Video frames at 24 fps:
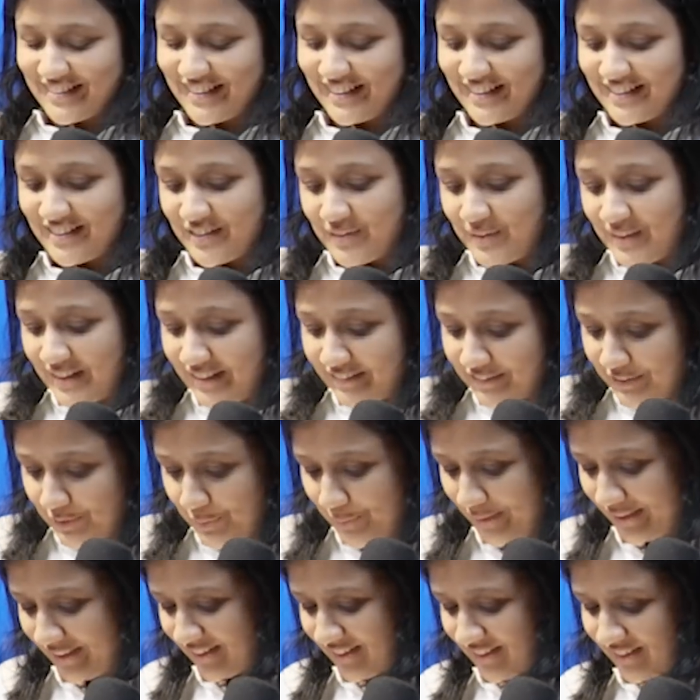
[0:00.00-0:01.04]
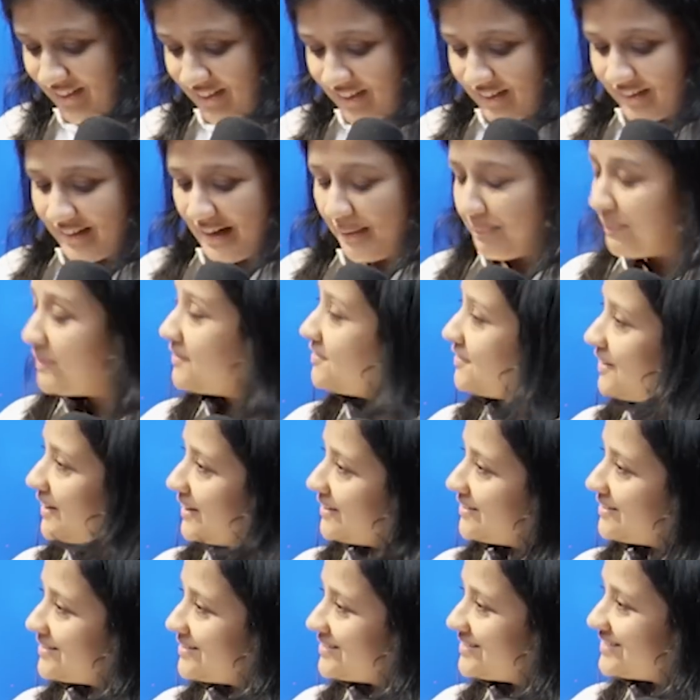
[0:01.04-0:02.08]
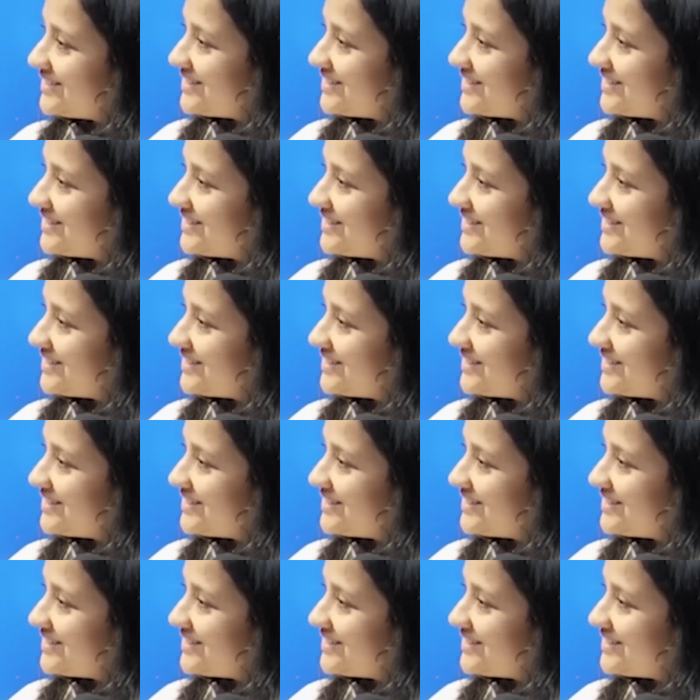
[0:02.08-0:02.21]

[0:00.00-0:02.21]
Let's do a quick rapid fire.